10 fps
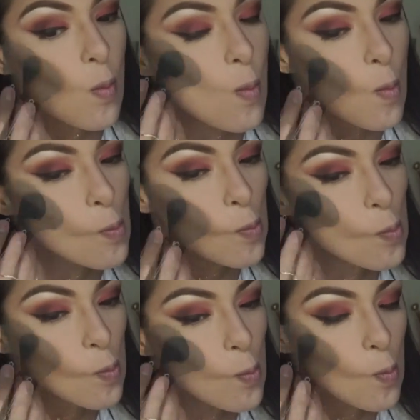Fit
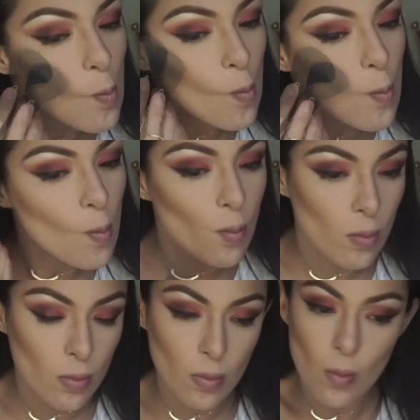Me
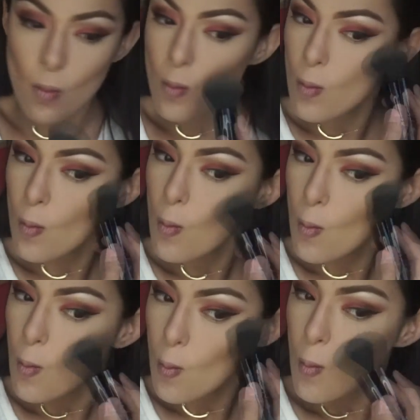concealers, but I'm
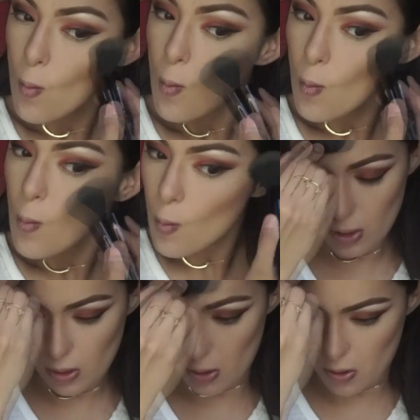like running
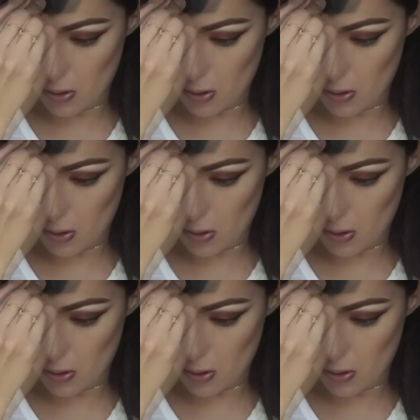out.